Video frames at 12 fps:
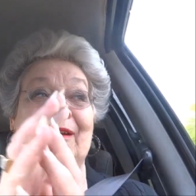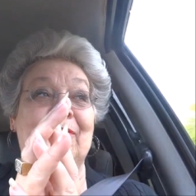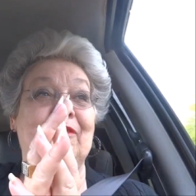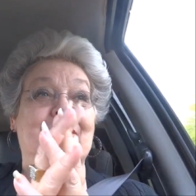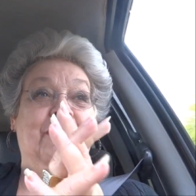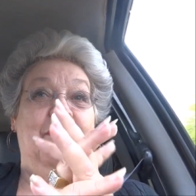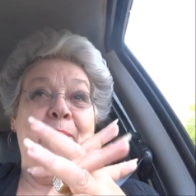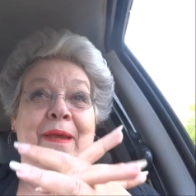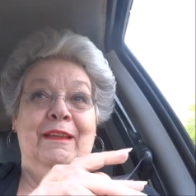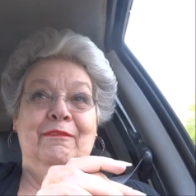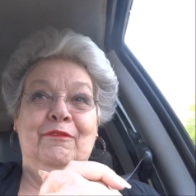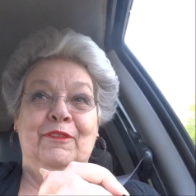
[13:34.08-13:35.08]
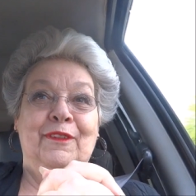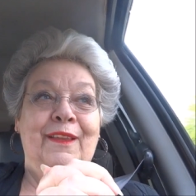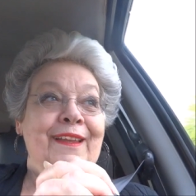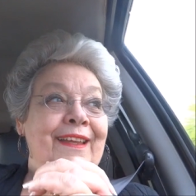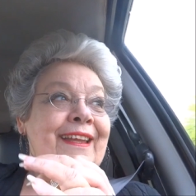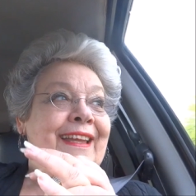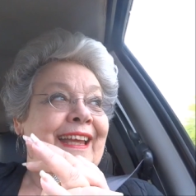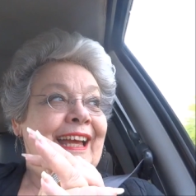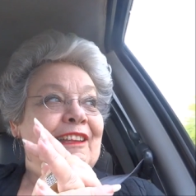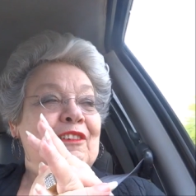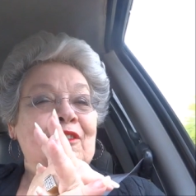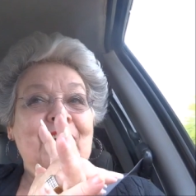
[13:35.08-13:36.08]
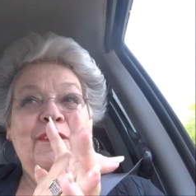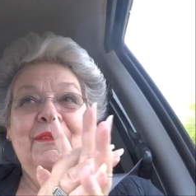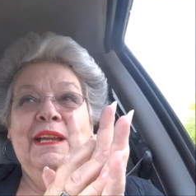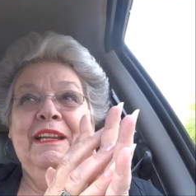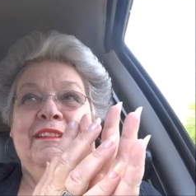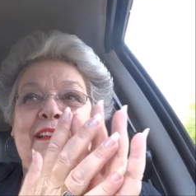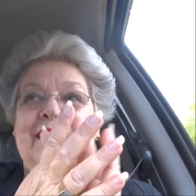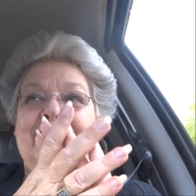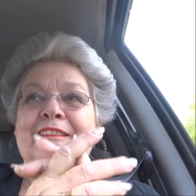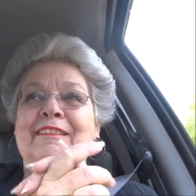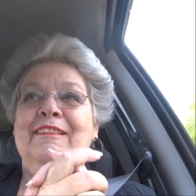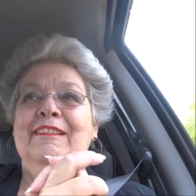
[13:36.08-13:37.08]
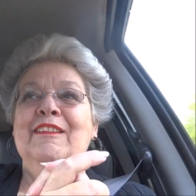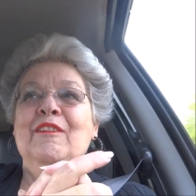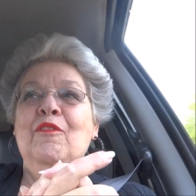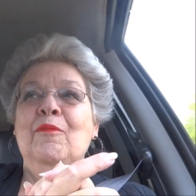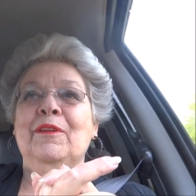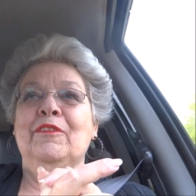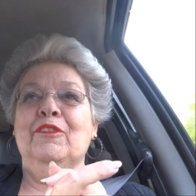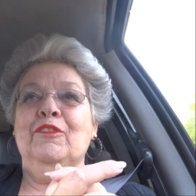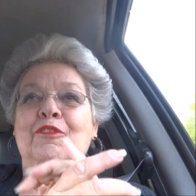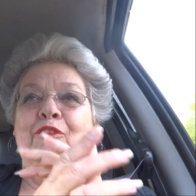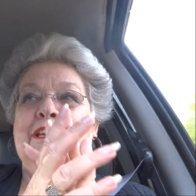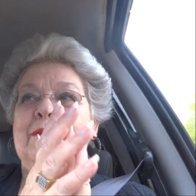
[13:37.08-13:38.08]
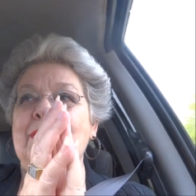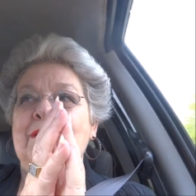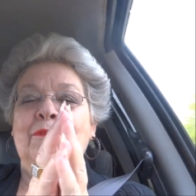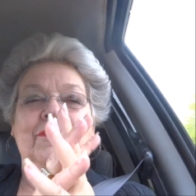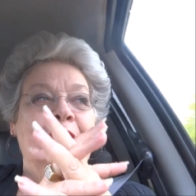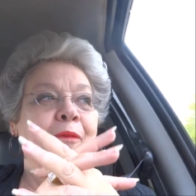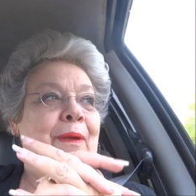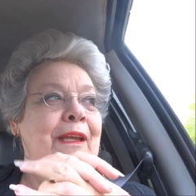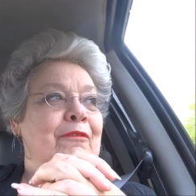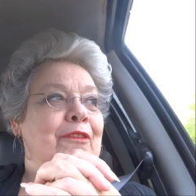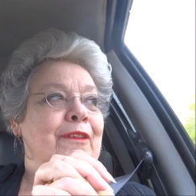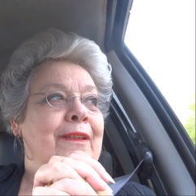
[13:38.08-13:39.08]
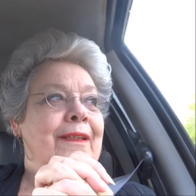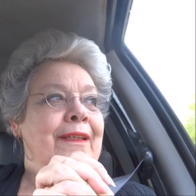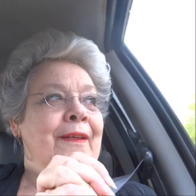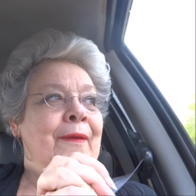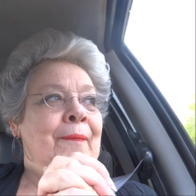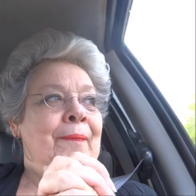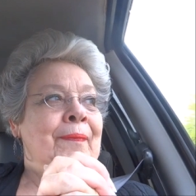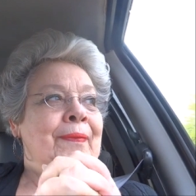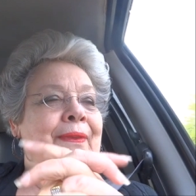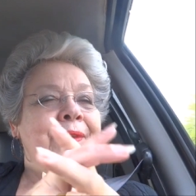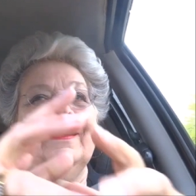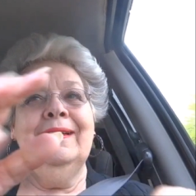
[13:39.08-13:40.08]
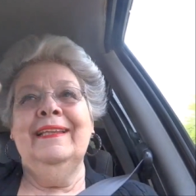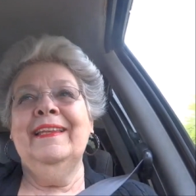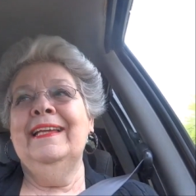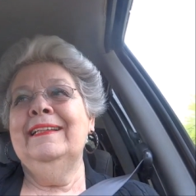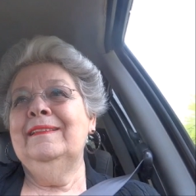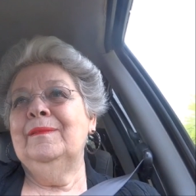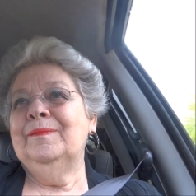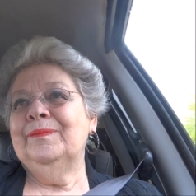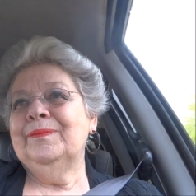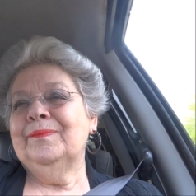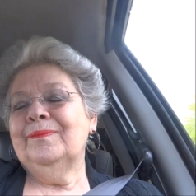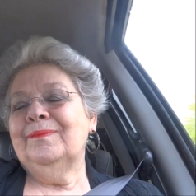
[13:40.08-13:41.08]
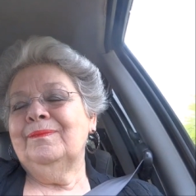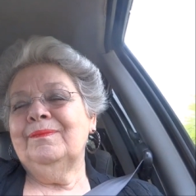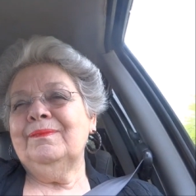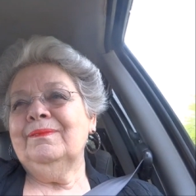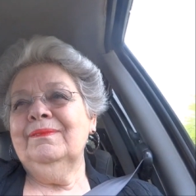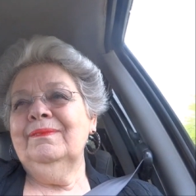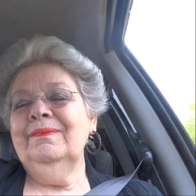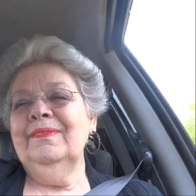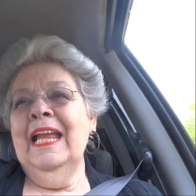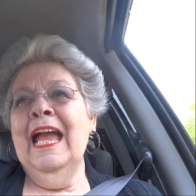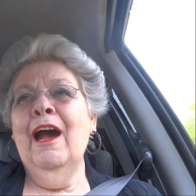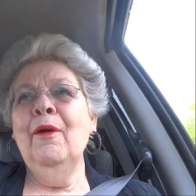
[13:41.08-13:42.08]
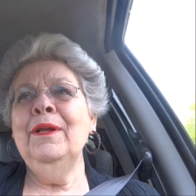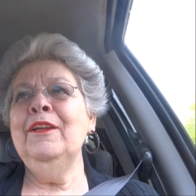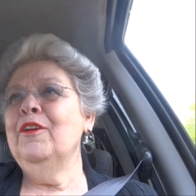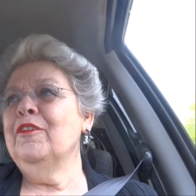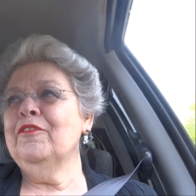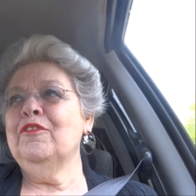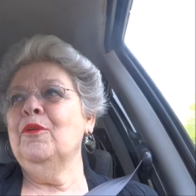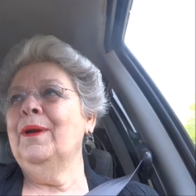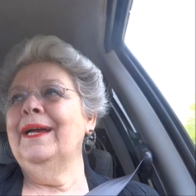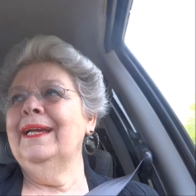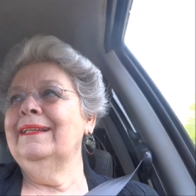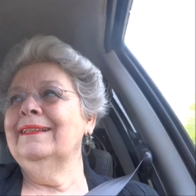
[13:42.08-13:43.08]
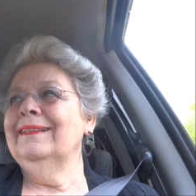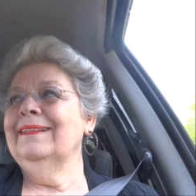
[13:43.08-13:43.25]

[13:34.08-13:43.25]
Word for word: it was so painful. And you know, it, it's you almost scream, it was so painful. And then, how on earth do I